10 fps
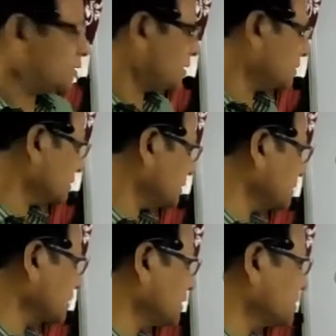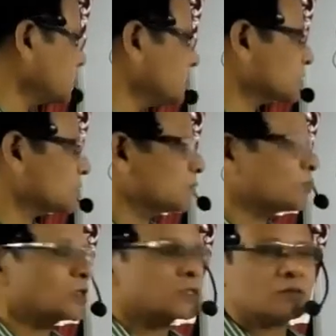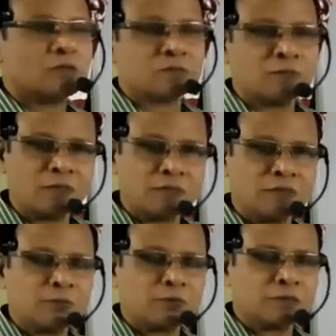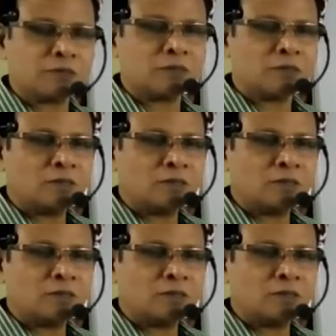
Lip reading: And such a condition is called what is known as multipotent.